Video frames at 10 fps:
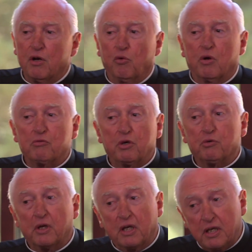When we
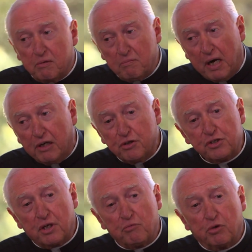really admire
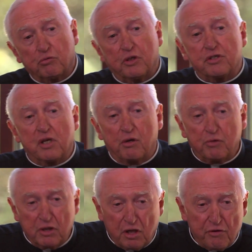someone, we say
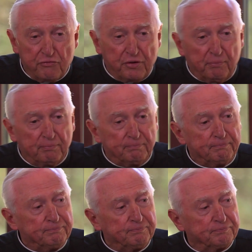we love them.
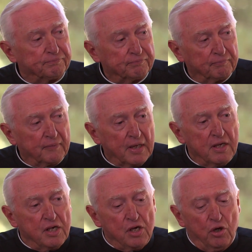
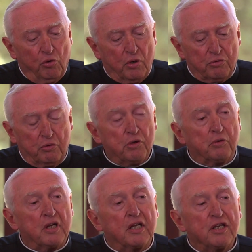When we
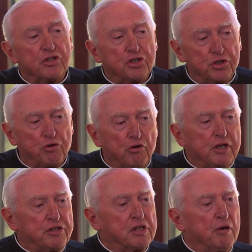really enjoy
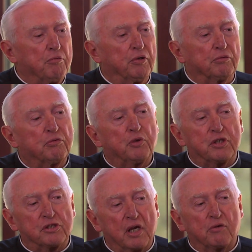someone, we
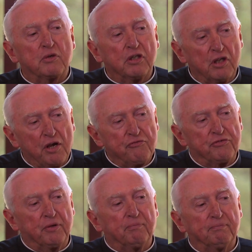say we love
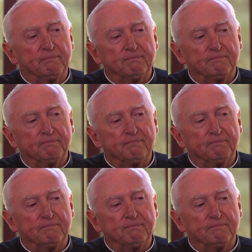them.